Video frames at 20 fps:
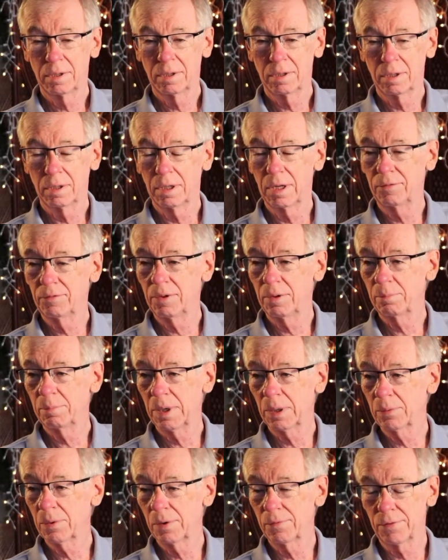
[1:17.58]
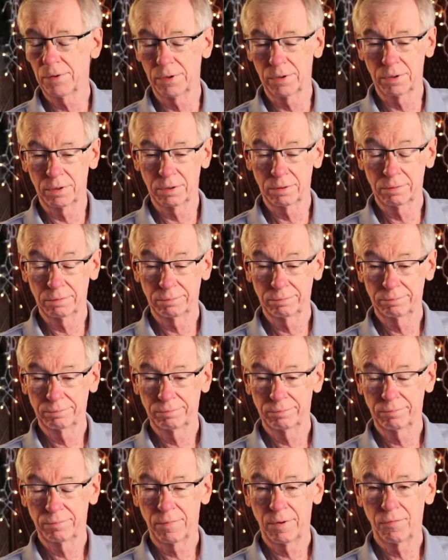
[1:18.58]
Lived in Piqua for
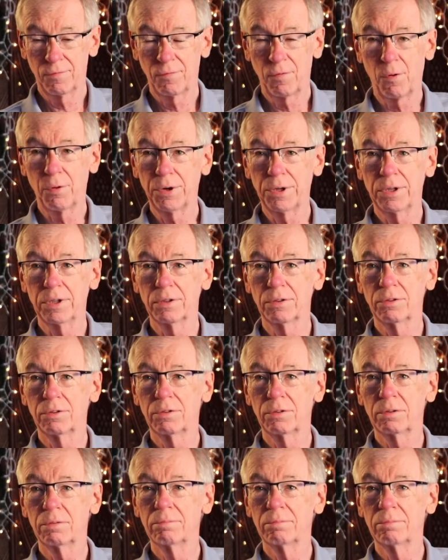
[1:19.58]
40 years.